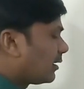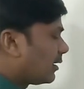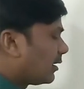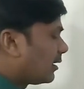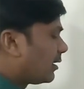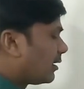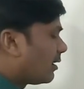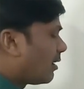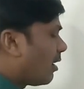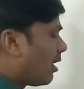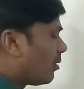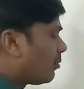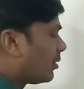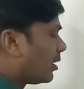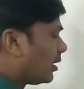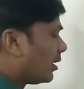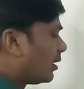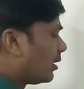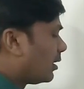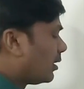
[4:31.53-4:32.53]

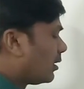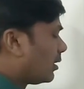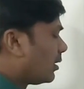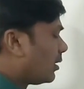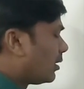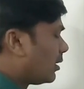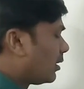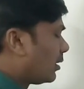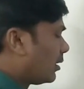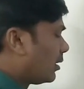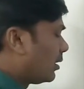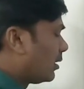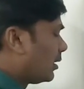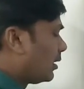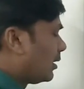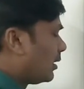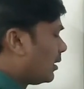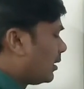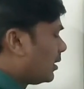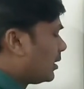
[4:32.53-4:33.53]
normal
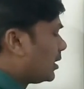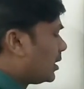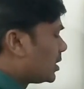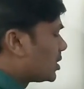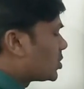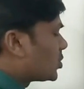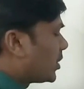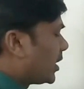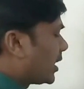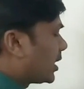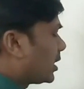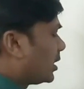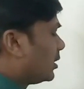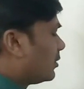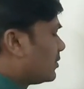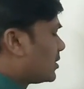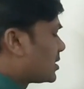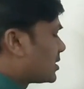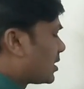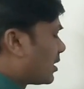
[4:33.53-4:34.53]
to a
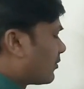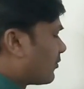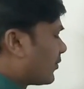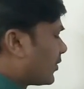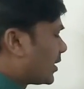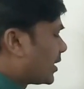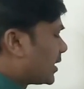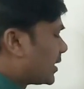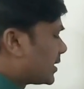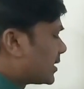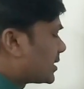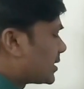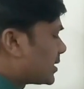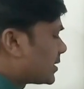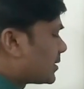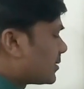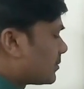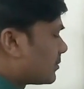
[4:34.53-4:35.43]
curved surface.